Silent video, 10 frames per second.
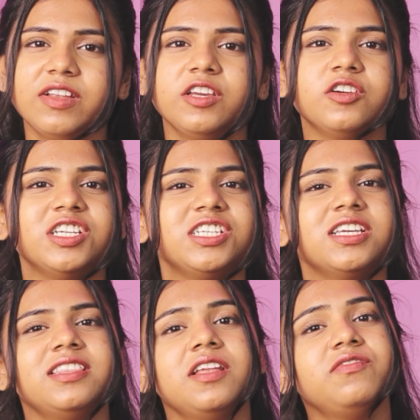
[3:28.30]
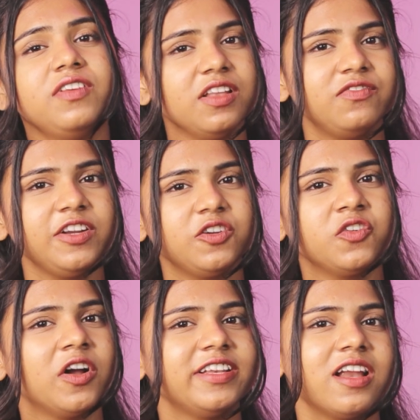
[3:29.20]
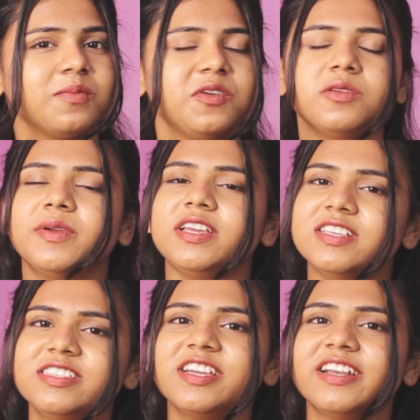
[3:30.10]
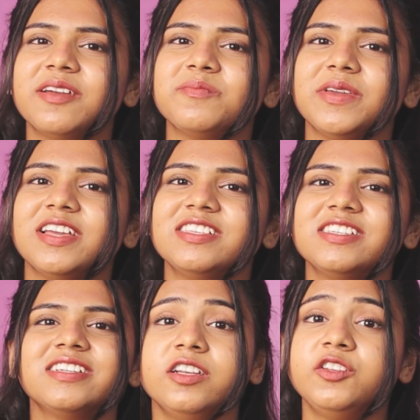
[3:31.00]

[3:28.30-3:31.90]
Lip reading: any question, then feel free to contact me on my Instagram page.